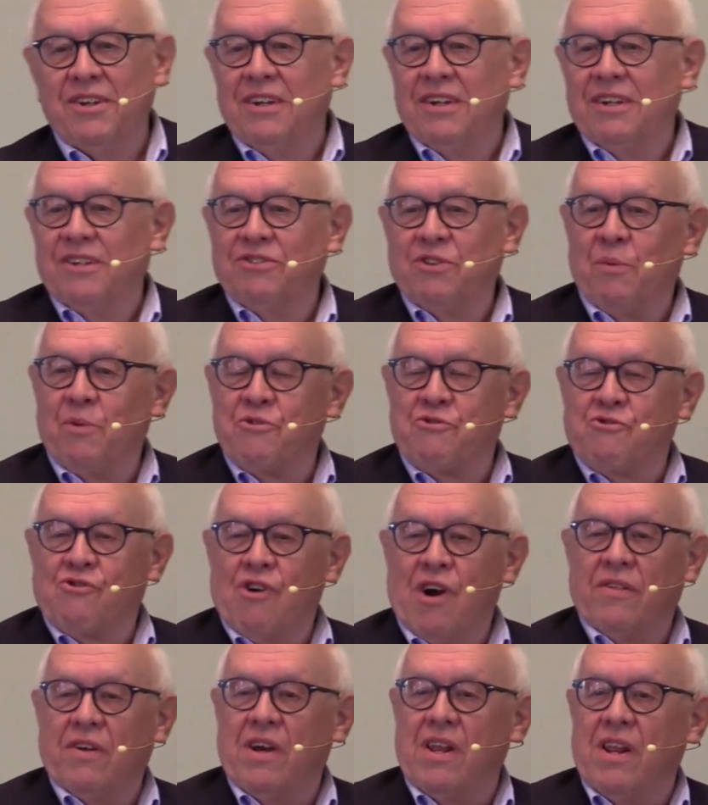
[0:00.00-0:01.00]
So we'll
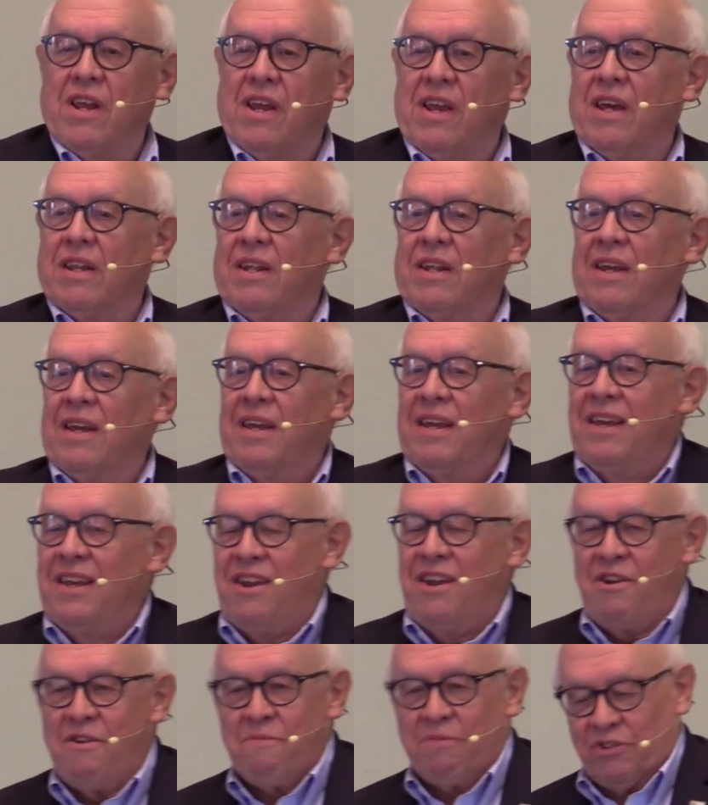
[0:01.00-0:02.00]
try that again.
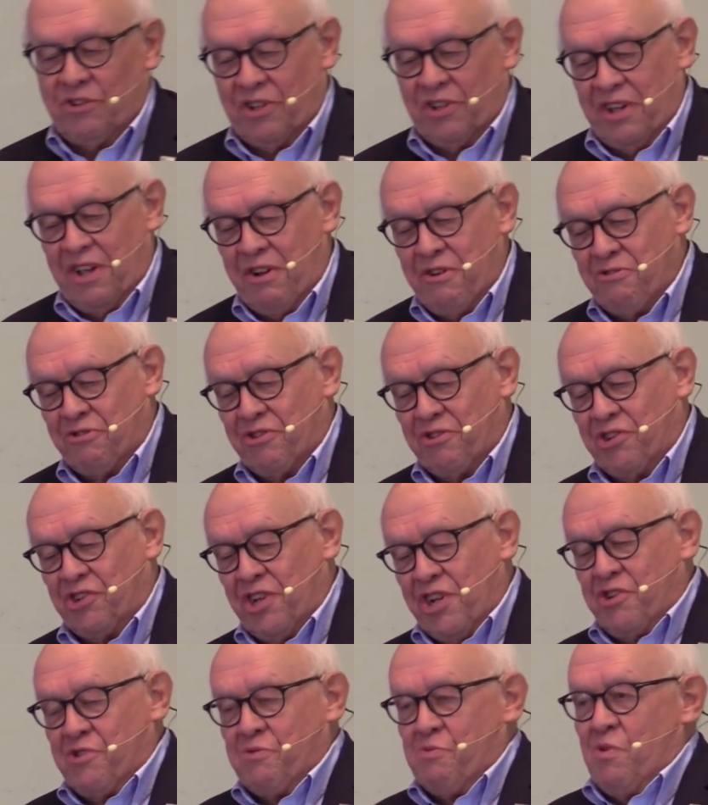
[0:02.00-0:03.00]
Here's a
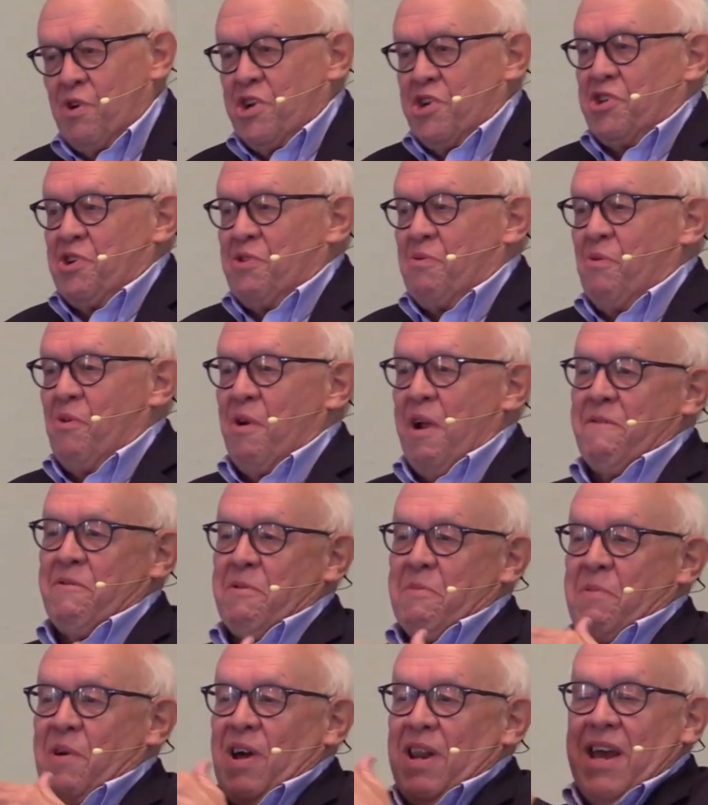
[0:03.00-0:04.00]
situation where
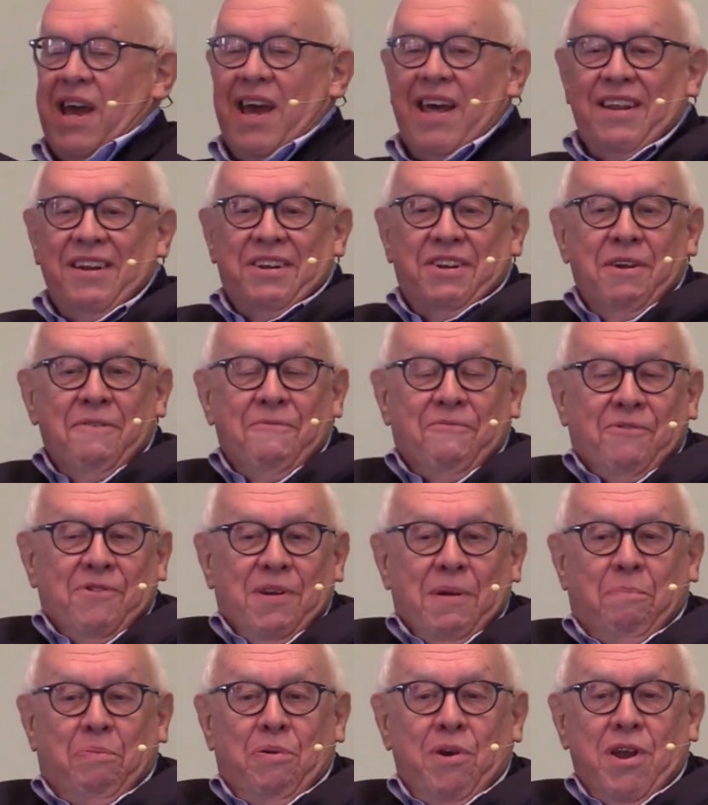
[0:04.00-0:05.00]
everybody had a different
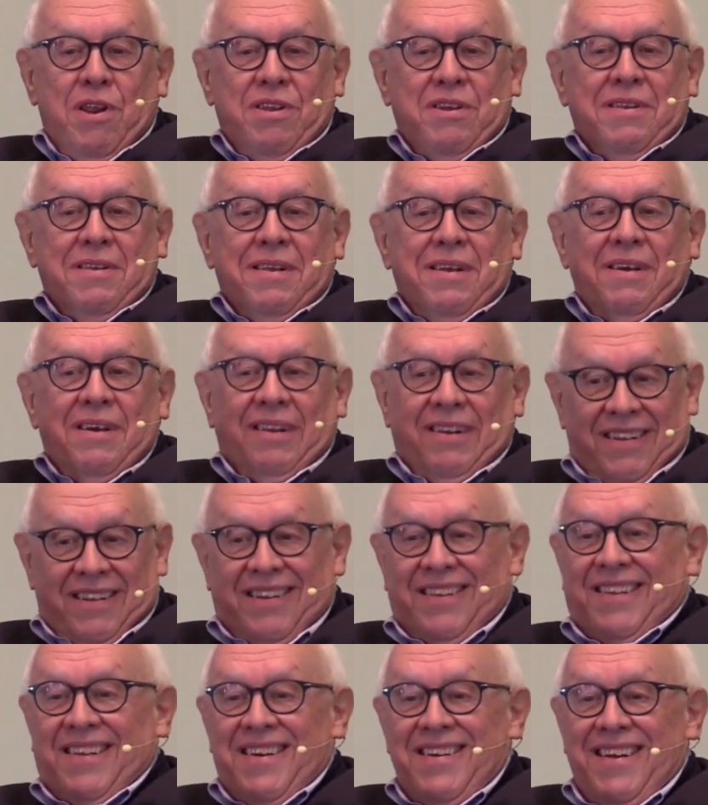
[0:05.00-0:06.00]
opinion, didn't
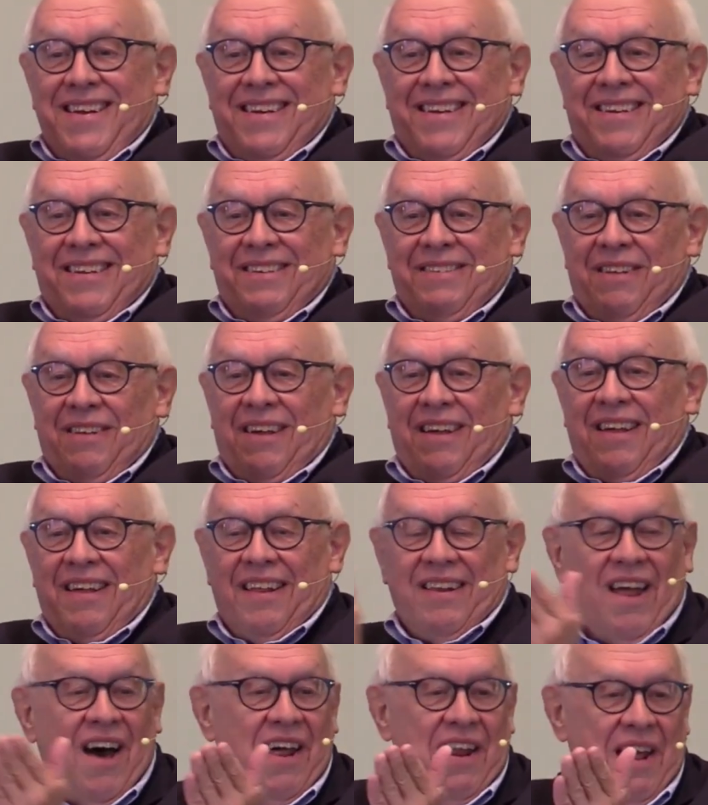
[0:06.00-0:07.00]
they?
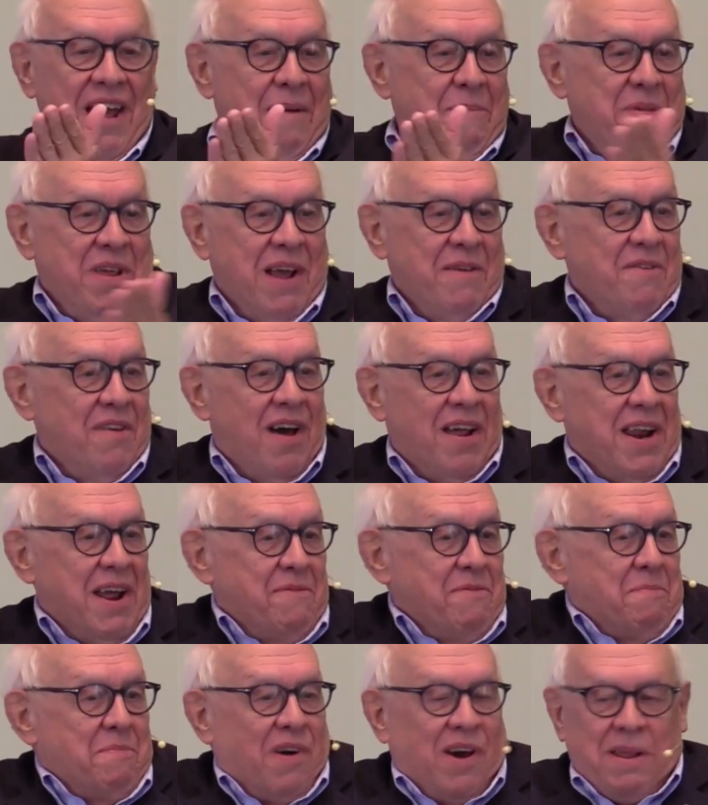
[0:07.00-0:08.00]
Not
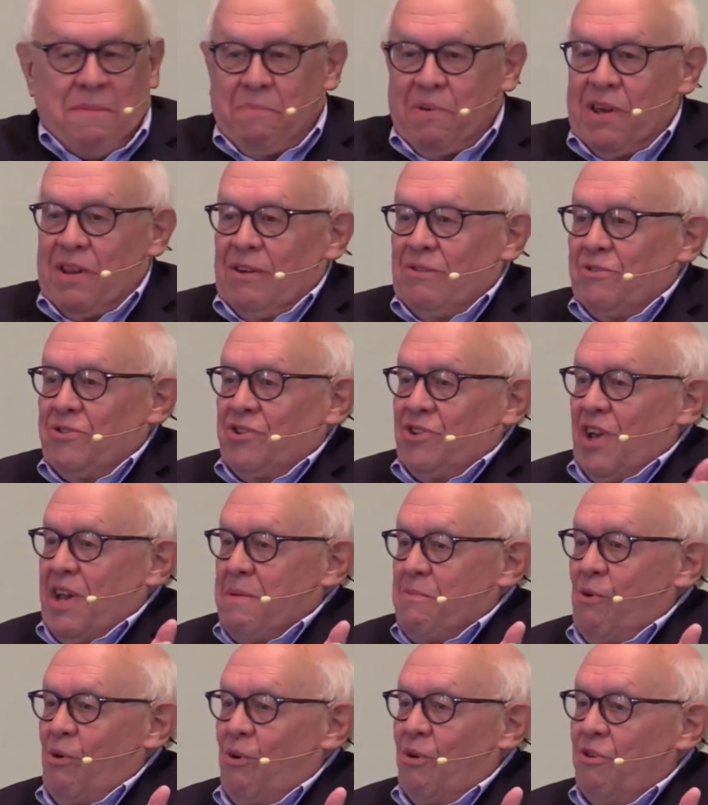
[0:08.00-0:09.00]
everybody bet on the same
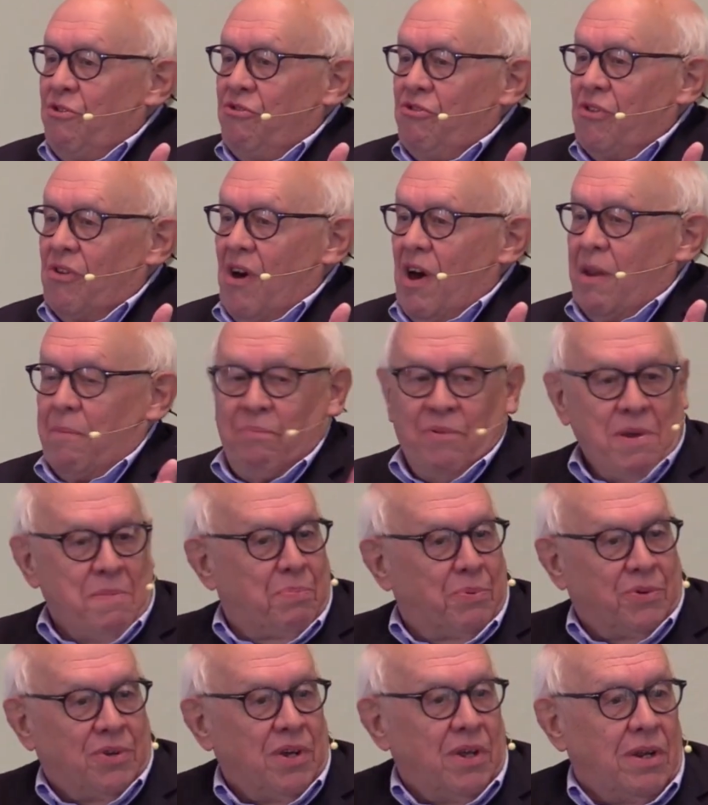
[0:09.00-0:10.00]
horse. A lot of people
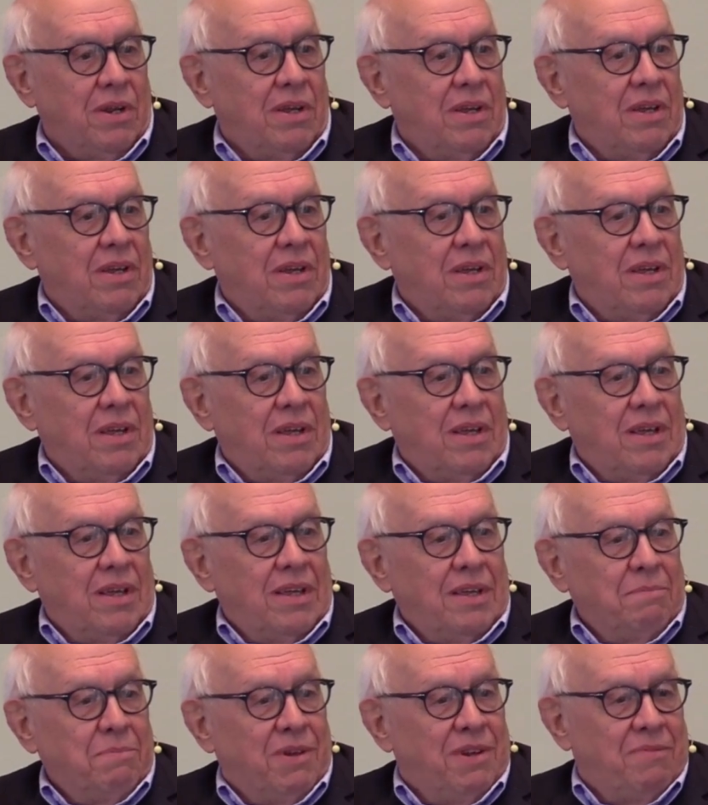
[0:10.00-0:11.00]
did.
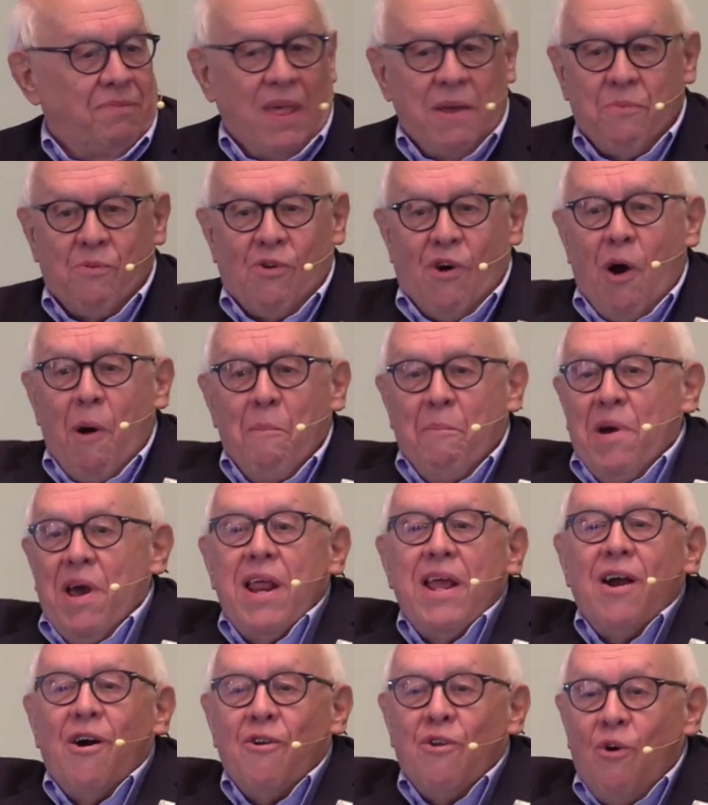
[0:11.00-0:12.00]
But they were all betting
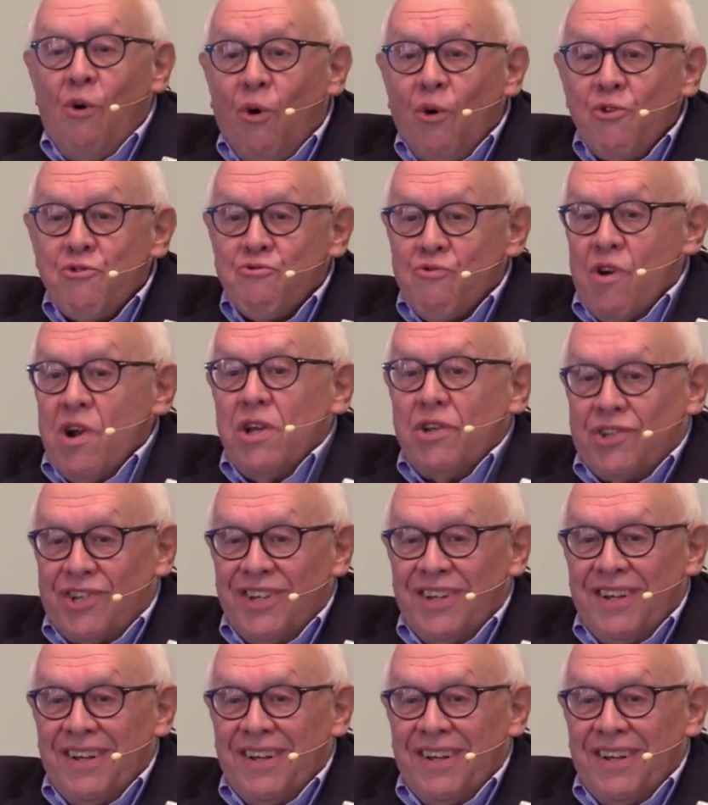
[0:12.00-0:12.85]
on a horse race.